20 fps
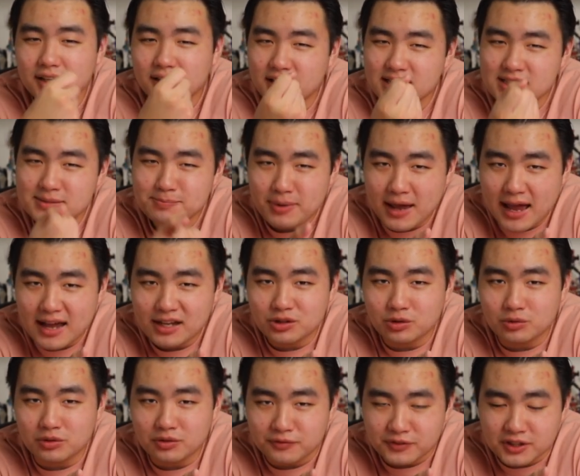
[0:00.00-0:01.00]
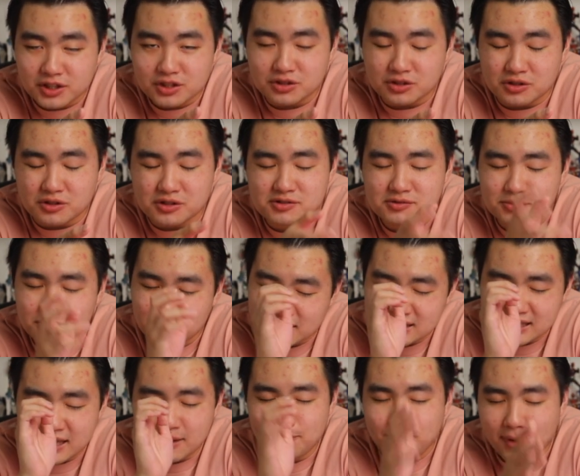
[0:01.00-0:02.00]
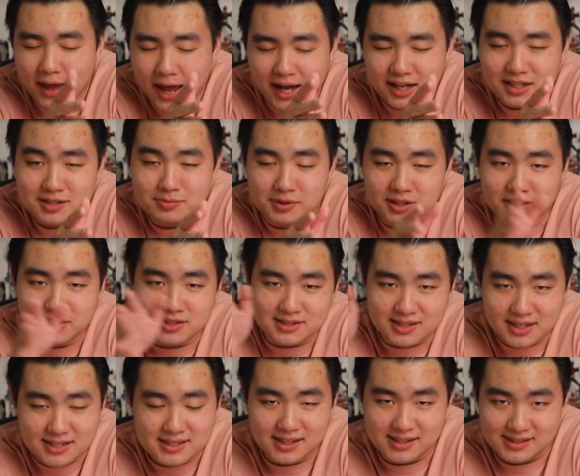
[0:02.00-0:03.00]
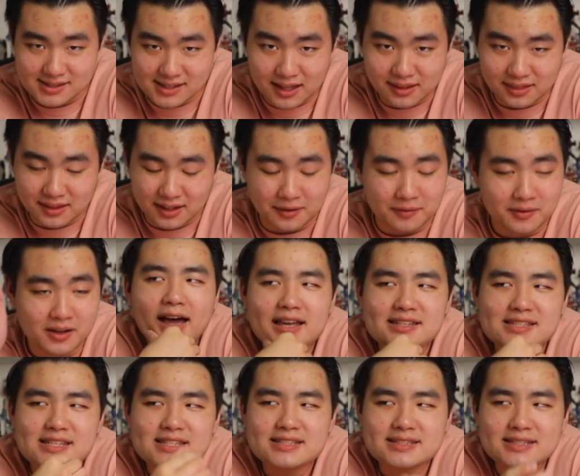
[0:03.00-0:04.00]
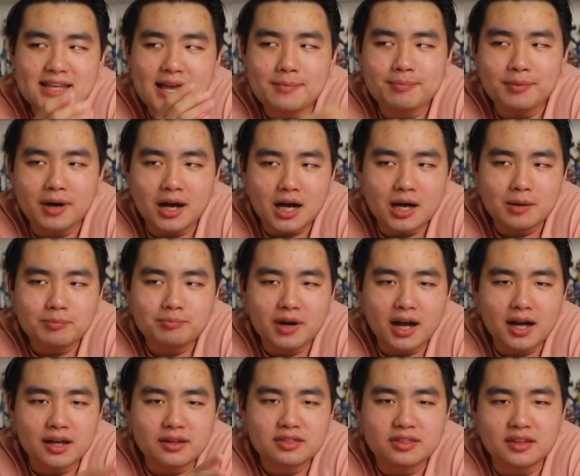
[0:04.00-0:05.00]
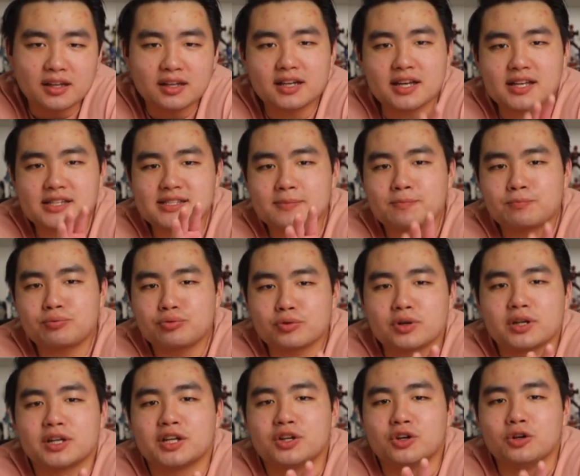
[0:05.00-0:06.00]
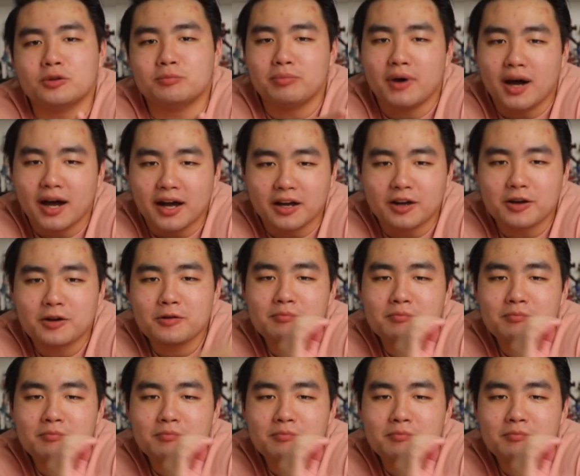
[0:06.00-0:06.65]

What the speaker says: it's packed with features. I say packed because this has nothing. As a step up, I think it's a pretty good buy.